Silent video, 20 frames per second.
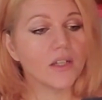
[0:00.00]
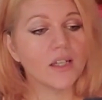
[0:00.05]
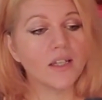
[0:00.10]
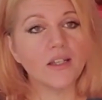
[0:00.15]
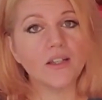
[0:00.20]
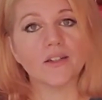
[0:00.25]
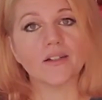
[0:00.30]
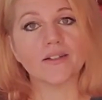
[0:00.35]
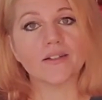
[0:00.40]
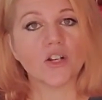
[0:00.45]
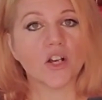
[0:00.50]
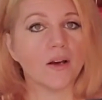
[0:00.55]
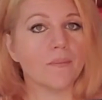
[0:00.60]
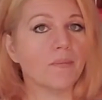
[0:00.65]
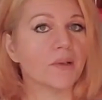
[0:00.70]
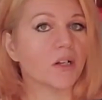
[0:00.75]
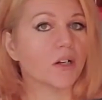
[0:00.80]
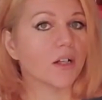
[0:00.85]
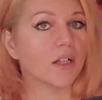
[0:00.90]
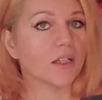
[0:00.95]
you chop
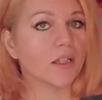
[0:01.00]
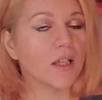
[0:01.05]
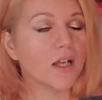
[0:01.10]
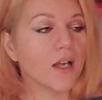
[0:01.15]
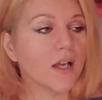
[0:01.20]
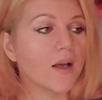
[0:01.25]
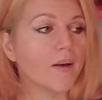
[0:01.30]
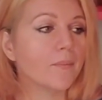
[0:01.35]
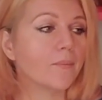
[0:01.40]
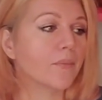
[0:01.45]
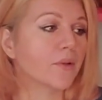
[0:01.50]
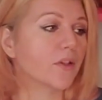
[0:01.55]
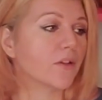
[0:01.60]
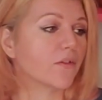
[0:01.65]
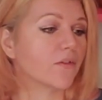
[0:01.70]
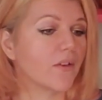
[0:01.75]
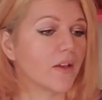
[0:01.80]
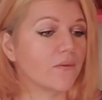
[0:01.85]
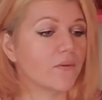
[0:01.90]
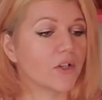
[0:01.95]
it all up with your
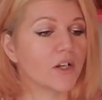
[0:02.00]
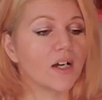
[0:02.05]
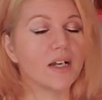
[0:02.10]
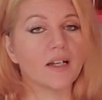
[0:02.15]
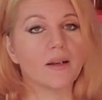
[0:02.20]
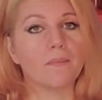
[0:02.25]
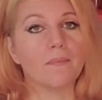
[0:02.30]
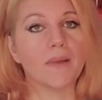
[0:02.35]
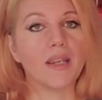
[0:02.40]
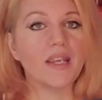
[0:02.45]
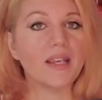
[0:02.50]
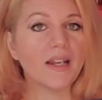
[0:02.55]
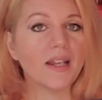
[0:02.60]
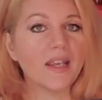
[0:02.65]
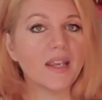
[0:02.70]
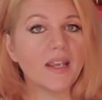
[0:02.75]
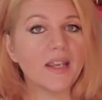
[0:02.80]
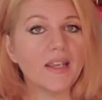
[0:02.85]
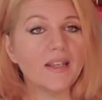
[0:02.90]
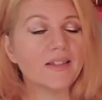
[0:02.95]
favorite kind of
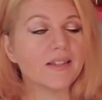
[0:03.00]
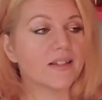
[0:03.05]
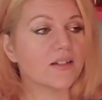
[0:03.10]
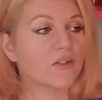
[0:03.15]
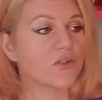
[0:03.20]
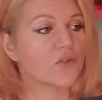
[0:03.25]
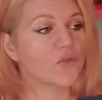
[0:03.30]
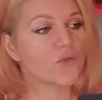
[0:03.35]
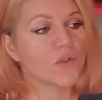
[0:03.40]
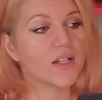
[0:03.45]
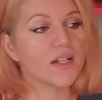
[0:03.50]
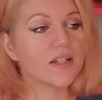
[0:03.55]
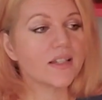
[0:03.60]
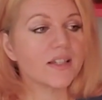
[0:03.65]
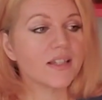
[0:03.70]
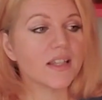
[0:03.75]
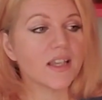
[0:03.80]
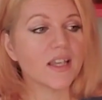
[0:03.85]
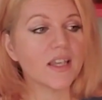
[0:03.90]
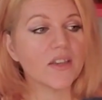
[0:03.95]
mayonnaise, and you shred it
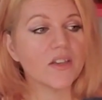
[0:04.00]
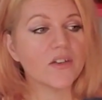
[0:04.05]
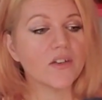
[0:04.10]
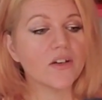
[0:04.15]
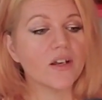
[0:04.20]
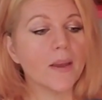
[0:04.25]
together,